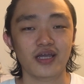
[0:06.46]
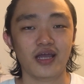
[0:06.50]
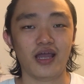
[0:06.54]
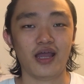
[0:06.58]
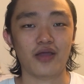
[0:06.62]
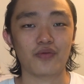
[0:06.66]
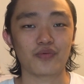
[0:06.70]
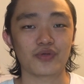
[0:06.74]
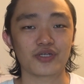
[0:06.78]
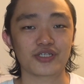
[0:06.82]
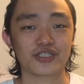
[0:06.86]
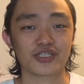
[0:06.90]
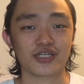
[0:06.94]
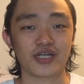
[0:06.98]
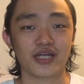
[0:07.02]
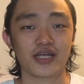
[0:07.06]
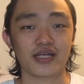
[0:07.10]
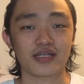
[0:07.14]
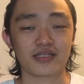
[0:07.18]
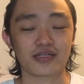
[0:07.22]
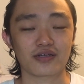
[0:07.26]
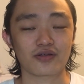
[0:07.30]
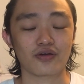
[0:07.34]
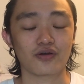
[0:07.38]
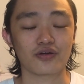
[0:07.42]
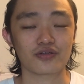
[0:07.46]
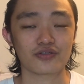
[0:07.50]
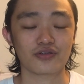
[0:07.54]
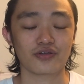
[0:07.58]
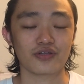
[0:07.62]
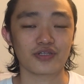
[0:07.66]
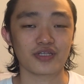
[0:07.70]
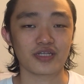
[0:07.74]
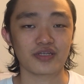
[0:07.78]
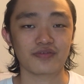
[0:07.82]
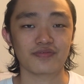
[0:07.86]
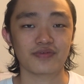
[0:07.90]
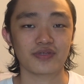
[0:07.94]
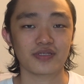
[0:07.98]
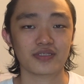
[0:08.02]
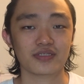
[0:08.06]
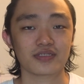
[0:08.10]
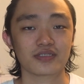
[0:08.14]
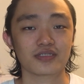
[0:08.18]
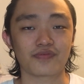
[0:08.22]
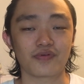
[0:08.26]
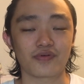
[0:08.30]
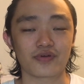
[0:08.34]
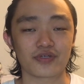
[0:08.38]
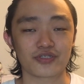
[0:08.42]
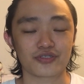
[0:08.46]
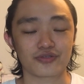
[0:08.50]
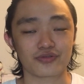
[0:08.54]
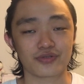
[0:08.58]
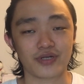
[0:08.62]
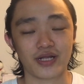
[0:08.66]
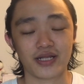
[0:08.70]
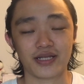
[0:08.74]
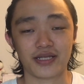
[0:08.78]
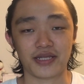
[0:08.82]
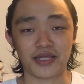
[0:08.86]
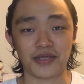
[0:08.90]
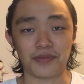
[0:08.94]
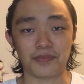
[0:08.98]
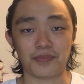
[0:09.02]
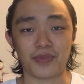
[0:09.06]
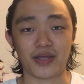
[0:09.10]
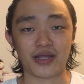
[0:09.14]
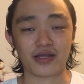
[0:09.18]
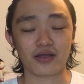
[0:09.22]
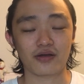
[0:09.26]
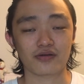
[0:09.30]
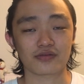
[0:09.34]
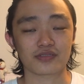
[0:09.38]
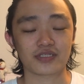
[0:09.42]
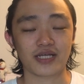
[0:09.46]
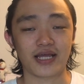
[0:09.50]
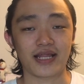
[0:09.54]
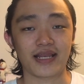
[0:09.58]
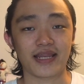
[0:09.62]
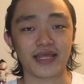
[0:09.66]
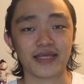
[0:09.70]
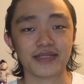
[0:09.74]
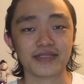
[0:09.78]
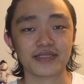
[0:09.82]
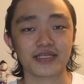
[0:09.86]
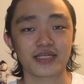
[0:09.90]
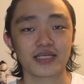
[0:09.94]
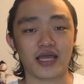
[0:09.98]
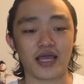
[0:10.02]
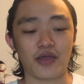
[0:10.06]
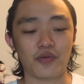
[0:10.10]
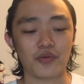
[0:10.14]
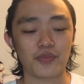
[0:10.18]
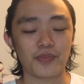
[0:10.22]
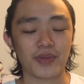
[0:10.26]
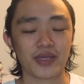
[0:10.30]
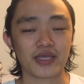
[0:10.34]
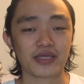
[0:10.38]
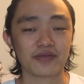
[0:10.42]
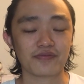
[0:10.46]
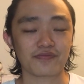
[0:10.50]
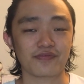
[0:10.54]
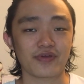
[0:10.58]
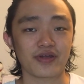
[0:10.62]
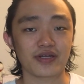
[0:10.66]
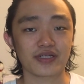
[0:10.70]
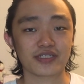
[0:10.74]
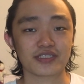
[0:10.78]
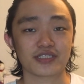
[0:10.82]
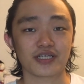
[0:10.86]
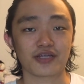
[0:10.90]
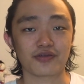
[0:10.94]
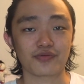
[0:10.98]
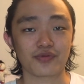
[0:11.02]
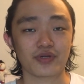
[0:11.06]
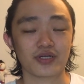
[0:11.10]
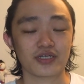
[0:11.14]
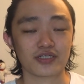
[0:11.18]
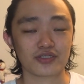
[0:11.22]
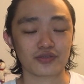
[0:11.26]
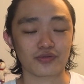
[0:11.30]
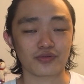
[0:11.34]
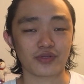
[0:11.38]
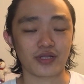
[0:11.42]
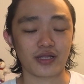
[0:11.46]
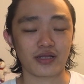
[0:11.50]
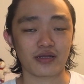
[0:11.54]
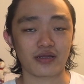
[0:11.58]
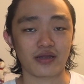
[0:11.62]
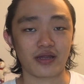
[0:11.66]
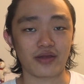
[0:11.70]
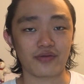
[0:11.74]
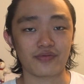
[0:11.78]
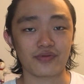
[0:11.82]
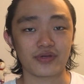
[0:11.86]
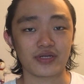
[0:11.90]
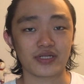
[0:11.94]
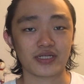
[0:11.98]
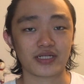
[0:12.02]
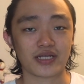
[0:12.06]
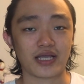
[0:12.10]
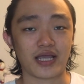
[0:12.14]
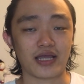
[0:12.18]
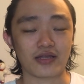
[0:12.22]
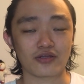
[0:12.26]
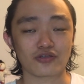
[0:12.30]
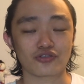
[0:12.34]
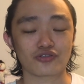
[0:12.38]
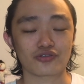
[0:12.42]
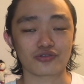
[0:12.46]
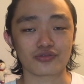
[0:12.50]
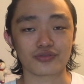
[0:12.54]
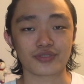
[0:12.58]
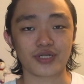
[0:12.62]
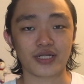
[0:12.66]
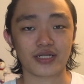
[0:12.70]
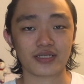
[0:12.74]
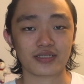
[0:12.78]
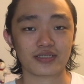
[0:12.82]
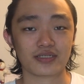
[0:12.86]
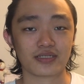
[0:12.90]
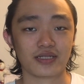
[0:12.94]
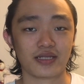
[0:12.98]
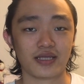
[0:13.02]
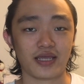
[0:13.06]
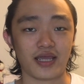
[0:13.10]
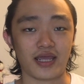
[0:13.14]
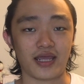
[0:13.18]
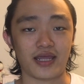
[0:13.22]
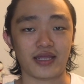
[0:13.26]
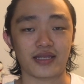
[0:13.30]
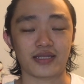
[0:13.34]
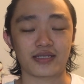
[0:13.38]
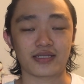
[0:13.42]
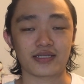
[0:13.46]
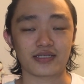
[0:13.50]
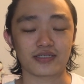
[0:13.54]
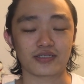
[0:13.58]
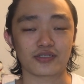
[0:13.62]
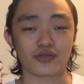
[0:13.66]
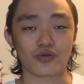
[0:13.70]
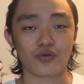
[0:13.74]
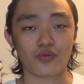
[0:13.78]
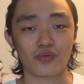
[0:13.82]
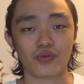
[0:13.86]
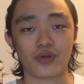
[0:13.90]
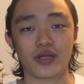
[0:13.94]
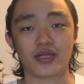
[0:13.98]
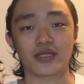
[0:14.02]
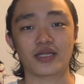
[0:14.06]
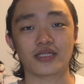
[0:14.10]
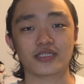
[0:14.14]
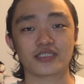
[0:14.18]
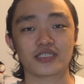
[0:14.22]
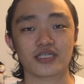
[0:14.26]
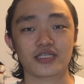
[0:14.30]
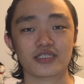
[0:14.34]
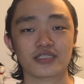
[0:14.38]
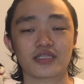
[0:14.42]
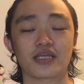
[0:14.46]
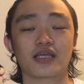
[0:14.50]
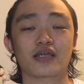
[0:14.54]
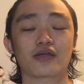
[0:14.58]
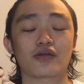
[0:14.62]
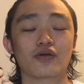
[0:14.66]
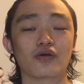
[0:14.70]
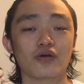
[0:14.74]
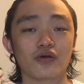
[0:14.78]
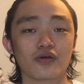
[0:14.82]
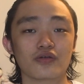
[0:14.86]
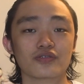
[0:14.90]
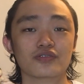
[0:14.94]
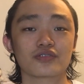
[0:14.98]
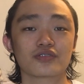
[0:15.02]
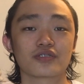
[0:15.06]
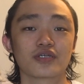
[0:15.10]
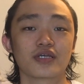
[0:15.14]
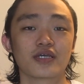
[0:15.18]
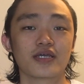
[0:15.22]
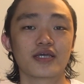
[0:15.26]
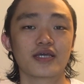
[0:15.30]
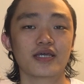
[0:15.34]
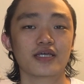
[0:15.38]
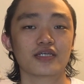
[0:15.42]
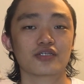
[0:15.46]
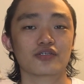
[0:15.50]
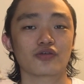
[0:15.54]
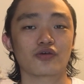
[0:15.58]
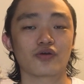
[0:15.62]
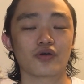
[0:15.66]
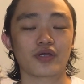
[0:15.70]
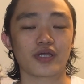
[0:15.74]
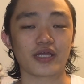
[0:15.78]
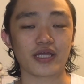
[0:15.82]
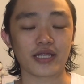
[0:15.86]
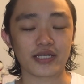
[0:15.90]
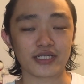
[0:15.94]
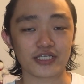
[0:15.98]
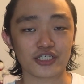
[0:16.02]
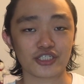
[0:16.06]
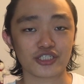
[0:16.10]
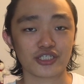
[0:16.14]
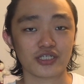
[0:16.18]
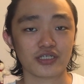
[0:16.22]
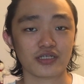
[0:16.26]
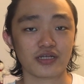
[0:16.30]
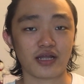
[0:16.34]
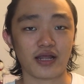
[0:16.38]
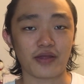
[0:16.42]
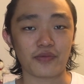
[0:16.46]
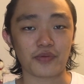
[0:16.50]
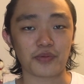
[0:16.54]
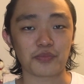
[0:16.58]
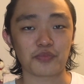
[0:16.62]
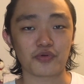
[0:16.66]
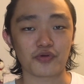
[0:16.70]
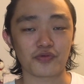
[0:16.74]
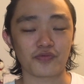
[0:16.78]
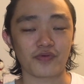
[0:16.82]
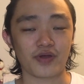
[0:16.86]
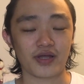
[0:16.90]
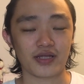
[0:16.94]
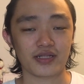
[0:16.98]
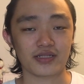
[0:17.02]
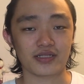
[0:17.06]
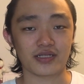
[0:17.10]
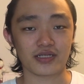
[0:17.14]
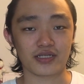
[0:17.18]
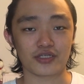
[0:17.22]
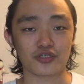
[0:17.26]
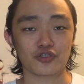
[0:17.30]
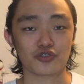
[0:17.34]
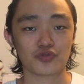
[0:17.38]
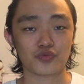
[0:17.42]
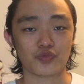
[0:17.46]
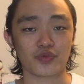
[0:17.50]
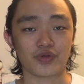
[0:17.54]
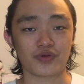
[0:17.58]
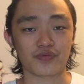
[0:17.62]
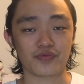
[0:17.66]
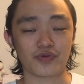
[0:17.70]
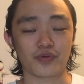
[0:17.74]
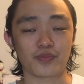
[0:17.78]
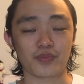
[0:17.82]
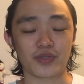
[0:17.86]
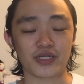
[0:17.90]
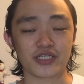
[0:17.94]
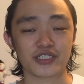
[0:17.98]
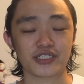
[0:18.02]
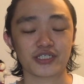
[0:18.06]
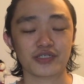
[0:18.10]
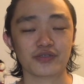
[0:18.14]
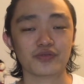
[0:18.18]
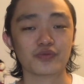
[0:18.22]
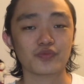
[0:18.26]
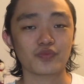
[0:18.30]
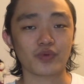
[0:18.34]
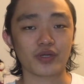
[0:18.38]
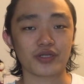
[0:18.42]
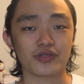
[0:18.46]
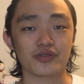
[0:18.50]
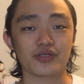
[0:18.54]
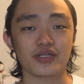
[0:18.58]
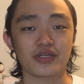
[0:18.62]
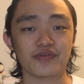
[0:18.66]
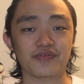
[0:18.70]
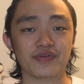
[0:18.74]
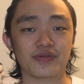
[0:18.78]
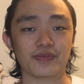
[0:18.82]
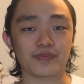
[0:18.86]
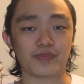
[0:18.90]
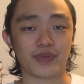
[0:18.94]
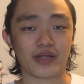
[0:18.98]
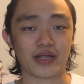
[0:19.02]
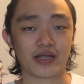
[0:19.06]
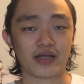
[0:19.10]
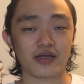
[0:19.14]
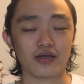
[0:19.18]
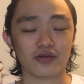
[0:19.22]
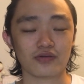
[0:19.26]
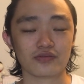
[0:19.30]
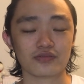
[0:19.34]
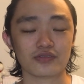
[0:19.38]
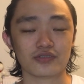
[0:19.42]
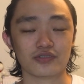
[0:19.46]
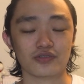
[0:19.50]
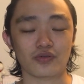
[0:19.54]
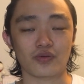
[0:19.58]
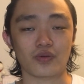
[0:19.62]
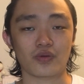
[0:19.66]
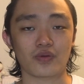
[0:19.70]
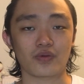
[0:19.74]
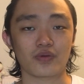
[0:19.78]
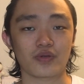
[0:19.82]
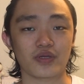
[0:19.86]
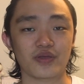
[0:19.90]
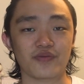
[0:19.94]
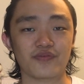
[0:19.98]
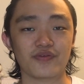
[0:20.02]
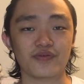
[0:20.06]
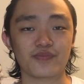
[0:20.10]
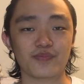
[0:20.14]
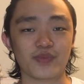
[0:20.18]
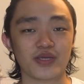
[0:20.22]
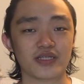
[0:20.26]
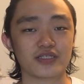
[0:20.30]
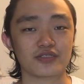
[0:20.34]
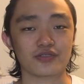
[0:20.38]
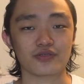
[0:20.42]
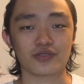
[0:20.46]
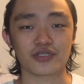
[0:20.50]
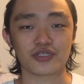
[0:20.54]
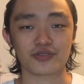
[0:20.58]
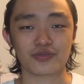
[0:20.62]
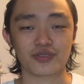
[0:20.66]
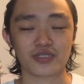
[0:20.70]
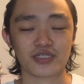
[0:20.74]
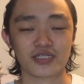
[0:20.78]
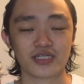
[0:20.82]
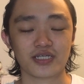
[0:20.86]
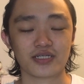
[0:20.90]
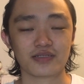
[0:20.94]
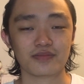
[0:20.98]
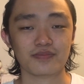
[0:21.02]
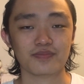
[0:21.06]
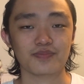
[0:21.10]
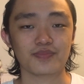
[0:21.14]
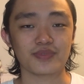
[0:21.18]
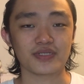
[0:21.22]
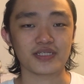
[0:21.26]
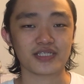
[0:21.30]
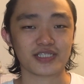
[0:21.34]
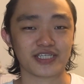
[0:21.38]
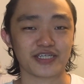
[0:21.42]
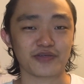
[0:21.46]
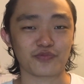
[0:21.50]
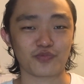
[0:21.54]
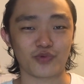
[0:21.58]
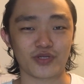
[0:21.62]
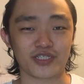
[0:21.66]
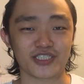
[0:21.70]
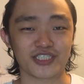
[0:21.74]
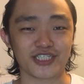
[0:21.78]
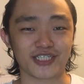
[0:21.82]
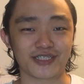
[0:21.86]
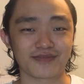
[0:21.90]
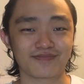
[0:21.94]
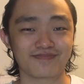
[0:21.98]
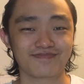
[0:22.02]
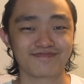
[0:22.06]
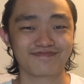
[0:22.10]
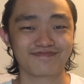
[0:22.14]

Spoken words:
I will share the cost of living for a student in Bangkok, Thailand. I will make it very generous so that every kind of student can know and adjust their cost. So in addition, I will provide the useful information when you live in Bangkok. So if it makes you interested, please keep watching.